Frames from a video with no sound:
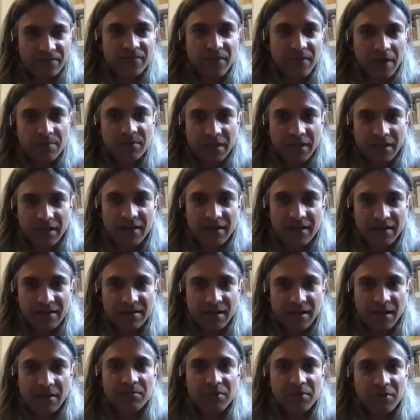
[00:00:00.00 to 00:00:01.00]
I'm taking an
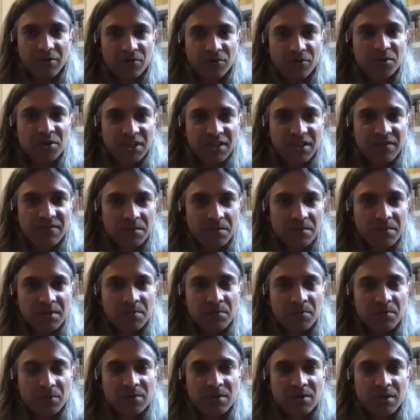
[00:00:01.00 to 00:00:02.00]
example, or a Steve
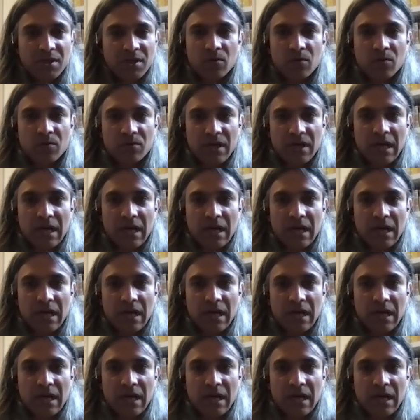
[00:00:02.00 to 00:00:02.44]
Smith pulls out.